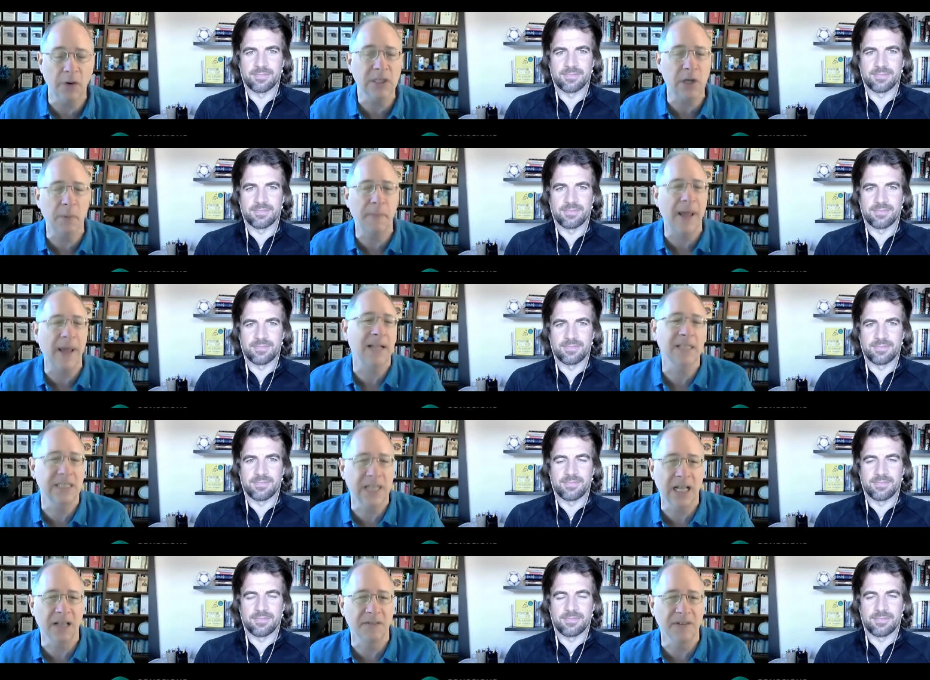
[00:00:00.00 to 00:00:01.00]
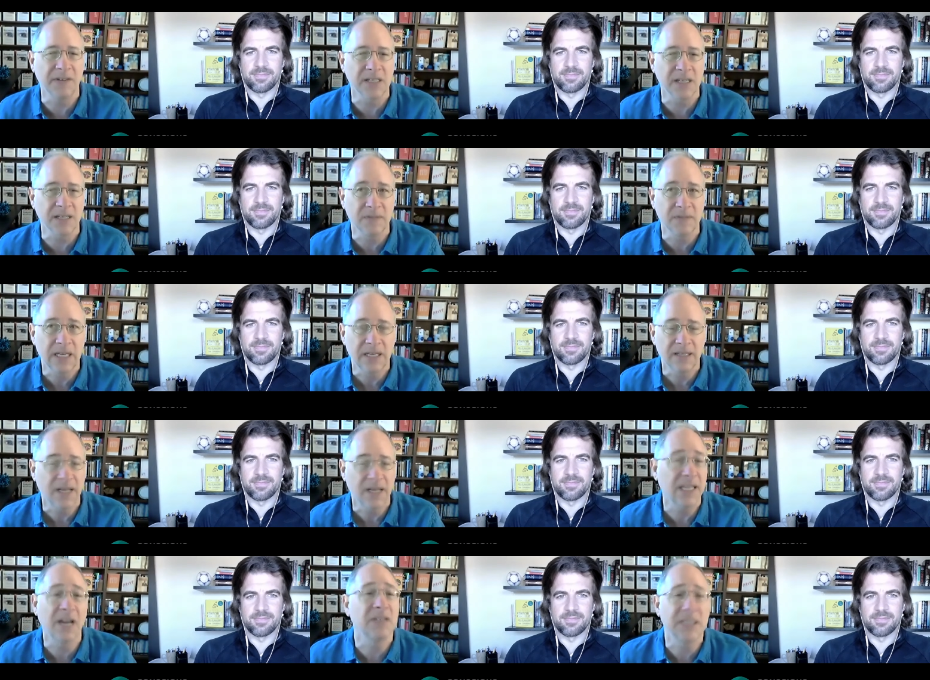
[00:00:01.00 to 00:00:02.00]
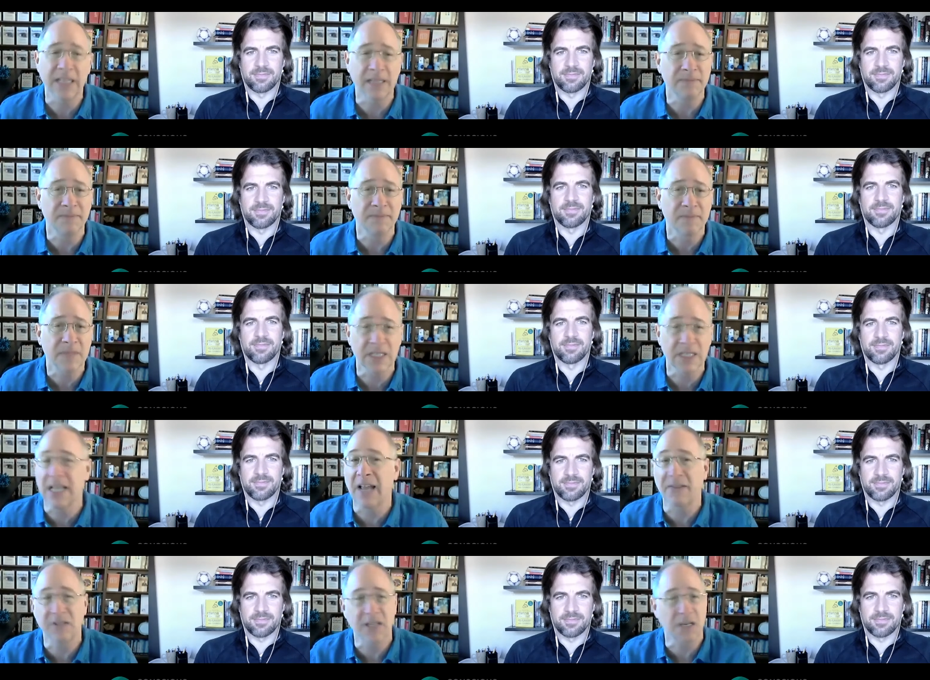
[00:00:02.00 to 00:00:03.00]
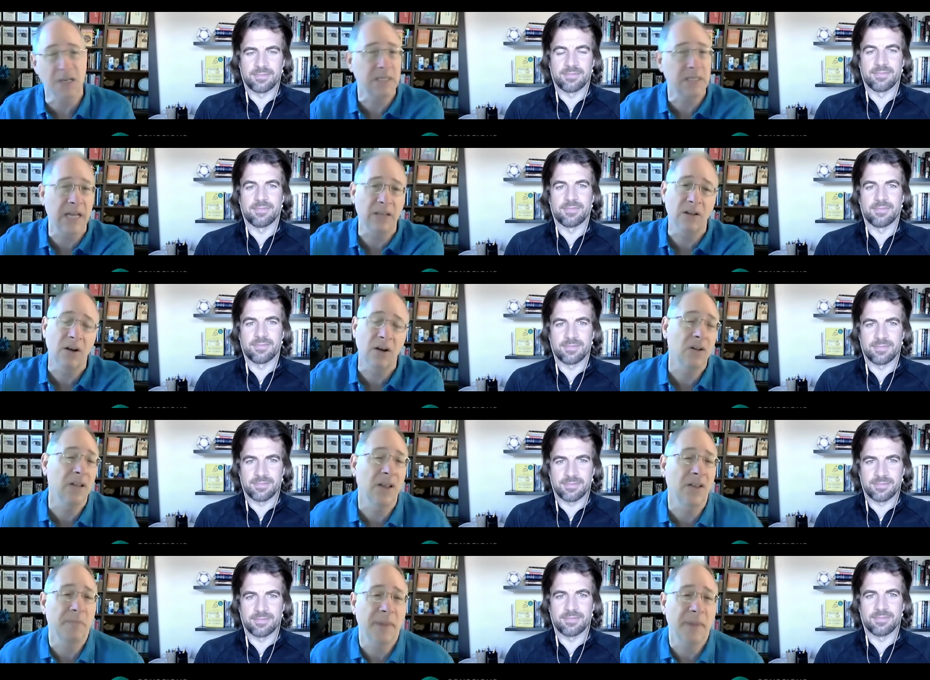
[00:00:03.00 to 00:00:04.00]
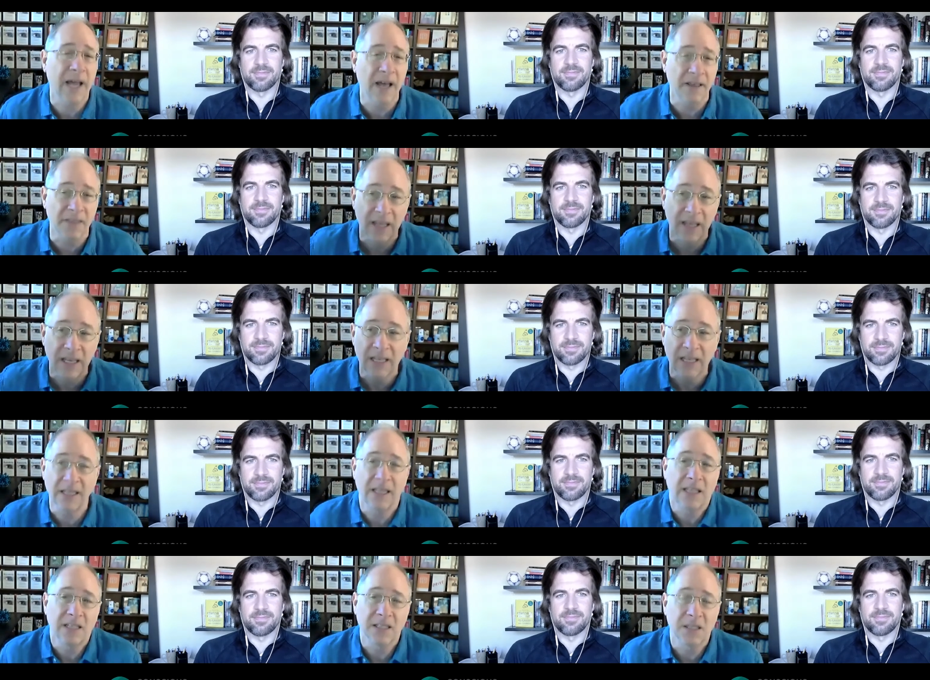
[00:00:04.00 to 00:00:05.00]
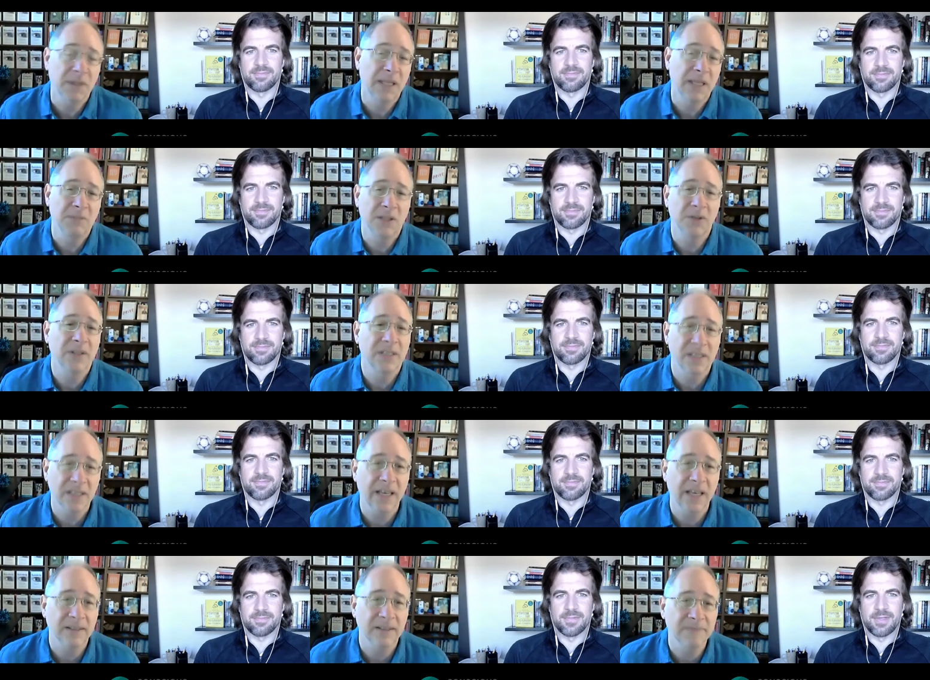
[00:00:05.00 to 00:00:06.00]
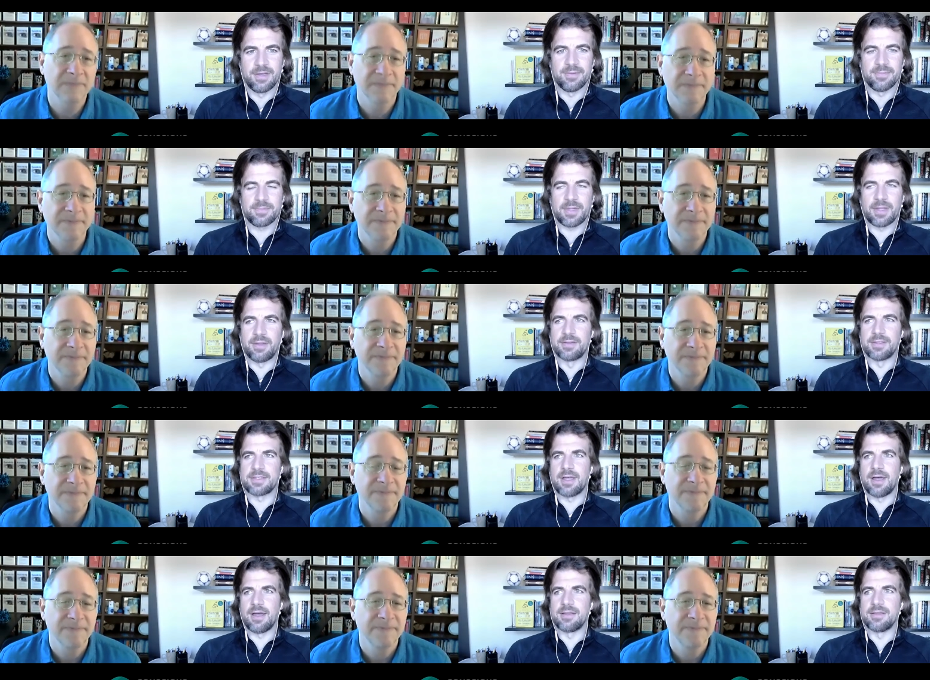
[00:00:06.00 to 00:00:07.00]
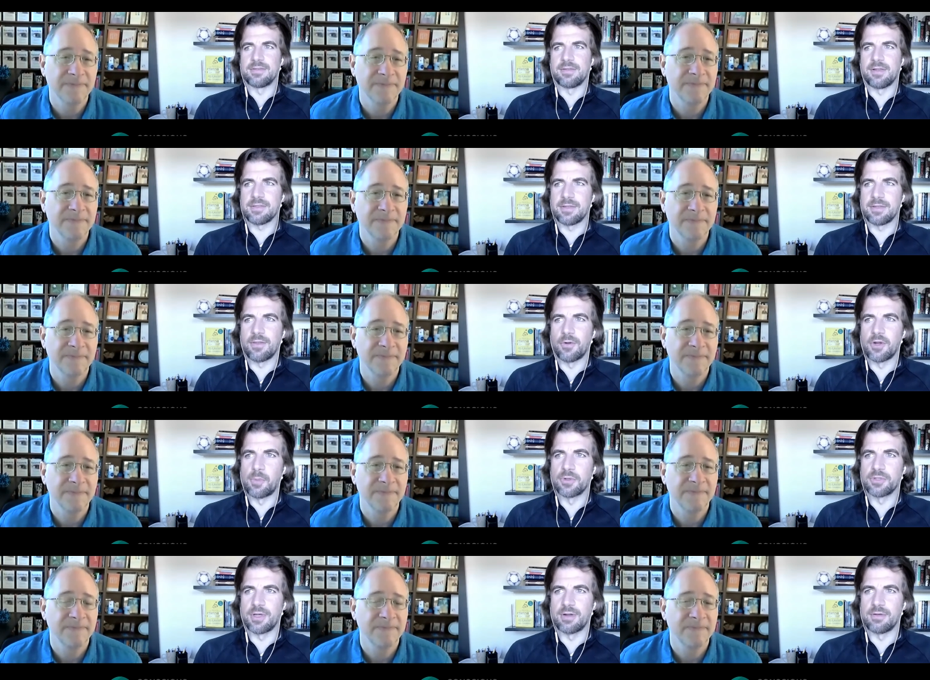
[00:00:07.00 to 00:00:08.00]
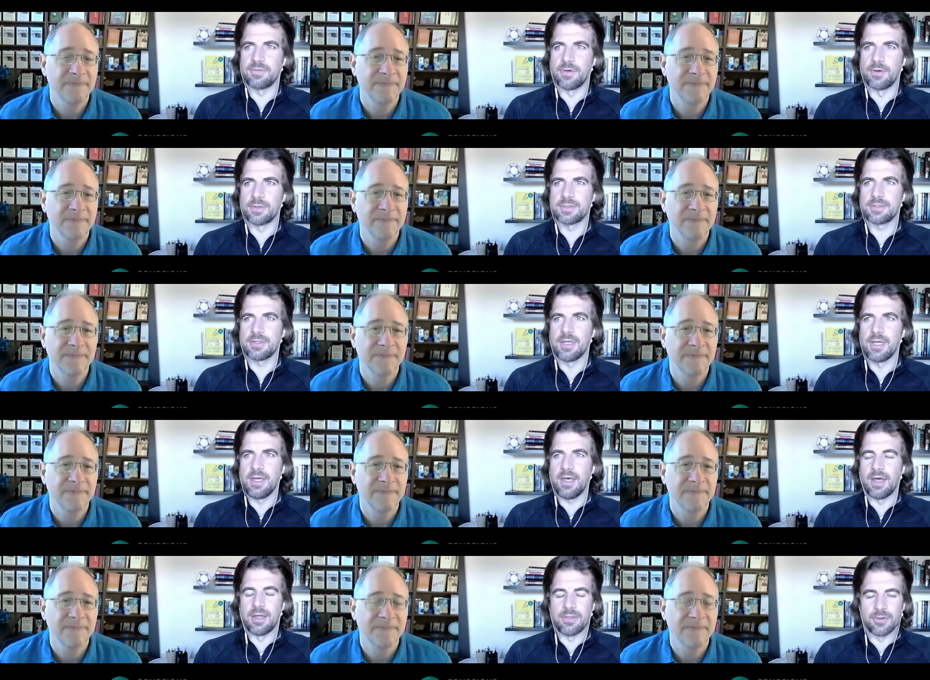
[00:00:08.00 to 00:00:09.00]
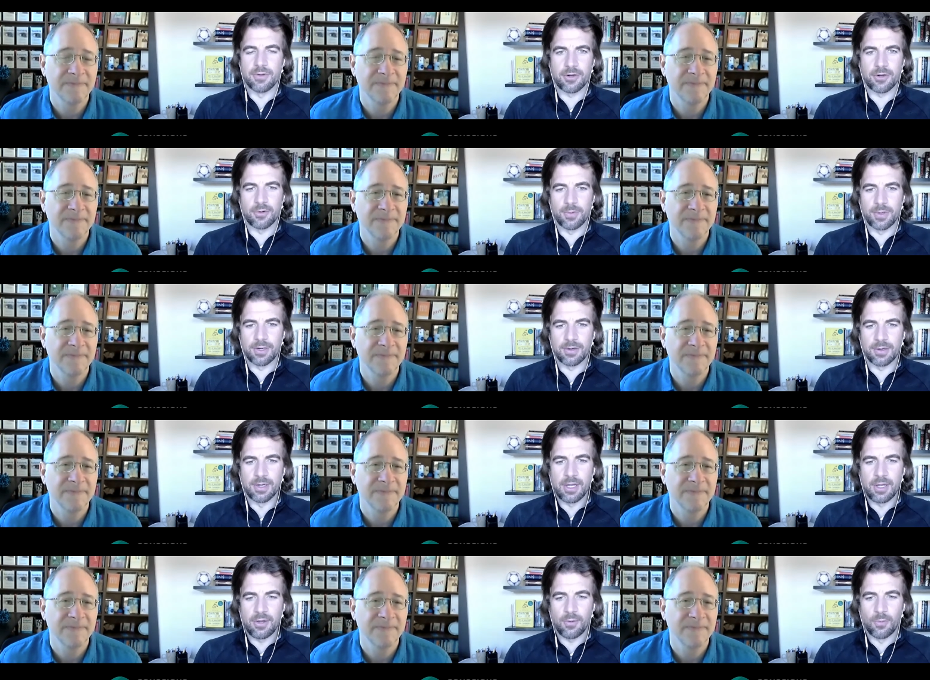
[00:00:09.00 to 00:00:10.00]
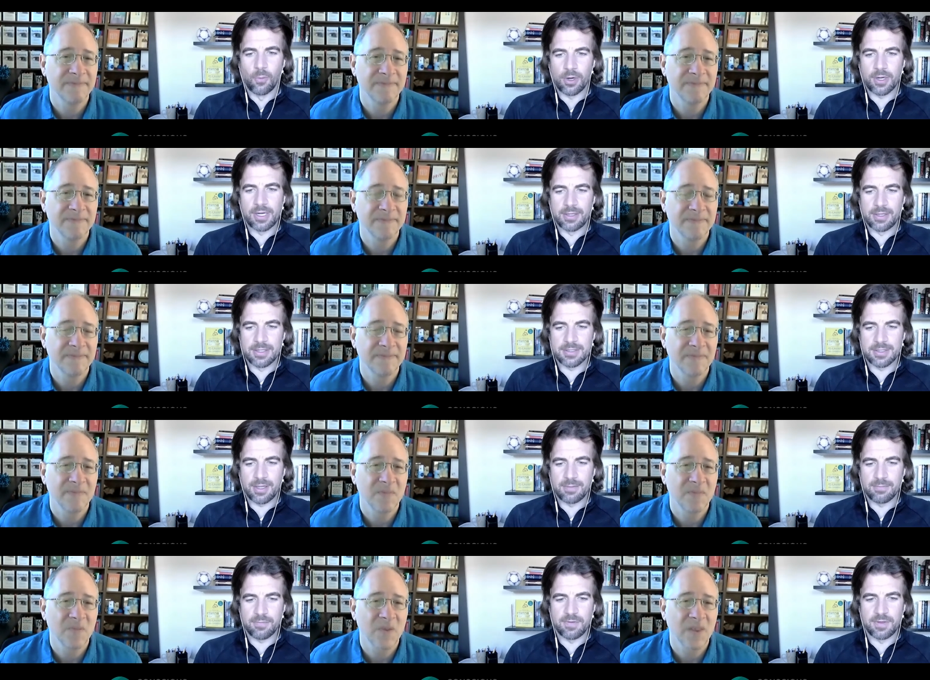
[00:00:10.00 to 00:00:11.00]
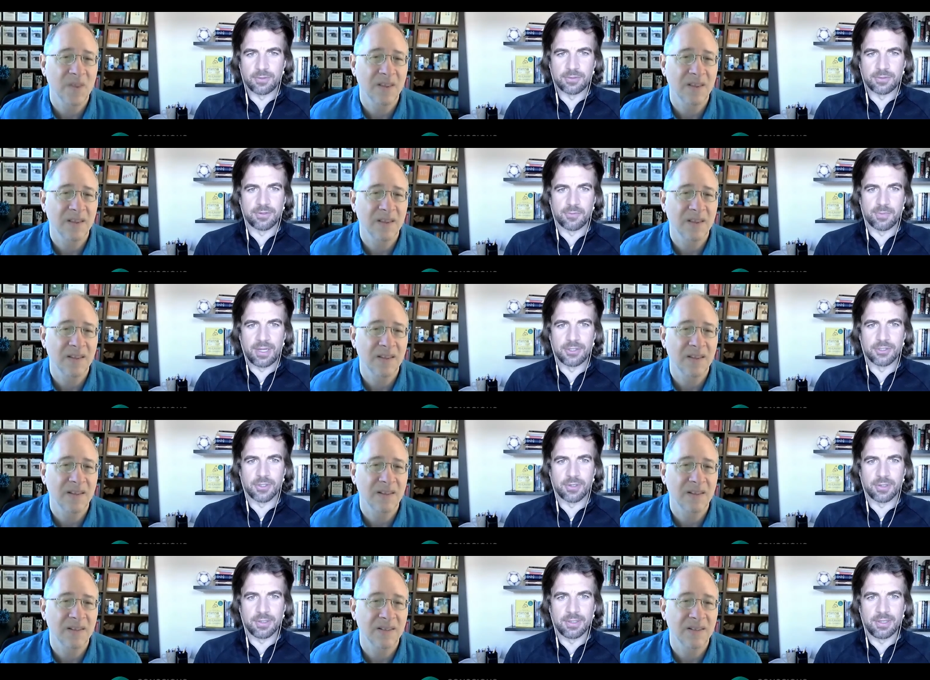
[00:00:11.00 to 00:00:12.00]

Speaker 1: go back to television. I never did because life took me down a whole other path, leading to what I'm doing today.
Speaker 2: Yeah, I think the stat is less than 30% of folks end their career working in the same field that their major